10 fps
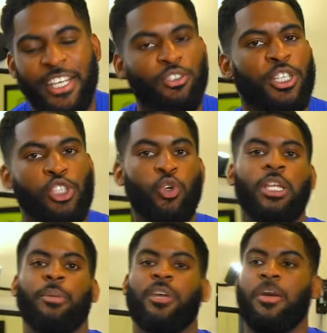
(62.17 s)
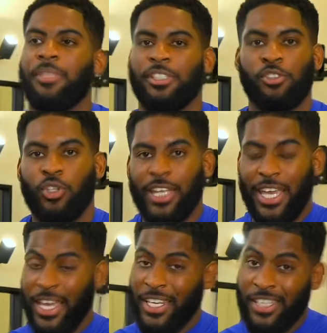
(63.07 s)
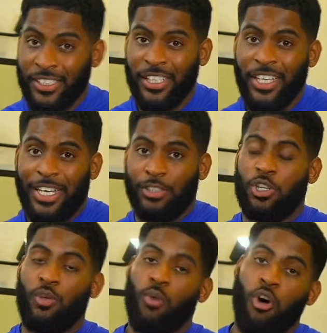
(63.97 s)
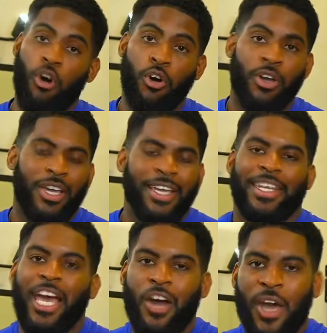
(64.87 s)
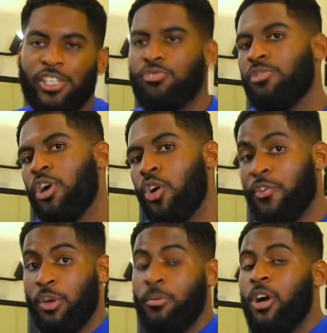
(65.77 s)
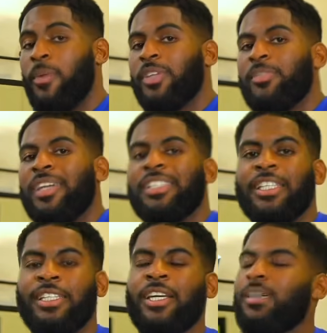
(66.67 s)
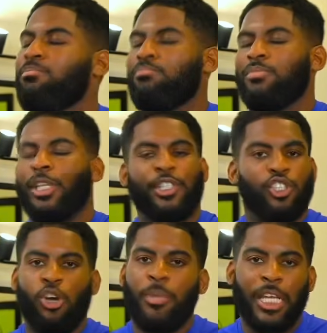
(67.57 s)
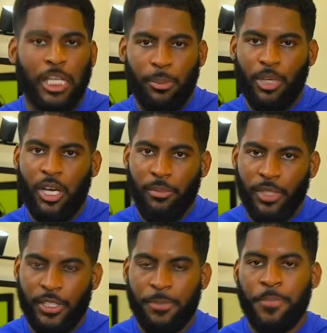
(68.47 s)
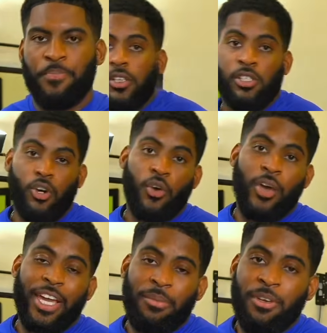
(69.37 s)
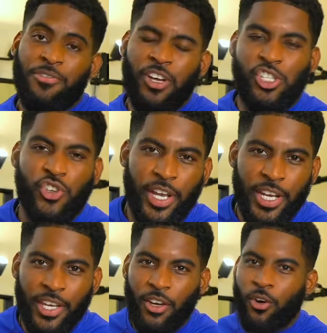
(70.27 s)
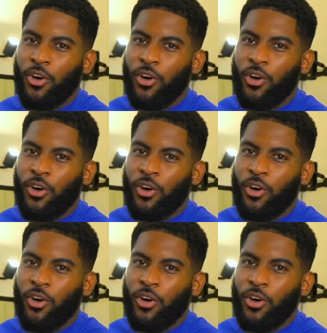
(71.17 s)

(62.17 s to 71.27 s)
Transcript: only 2 clipper companies. There's only Andis, there's only Wall. And now, as you know, if you're a barber especially, there's so many clipper companies. So it can be frustrating or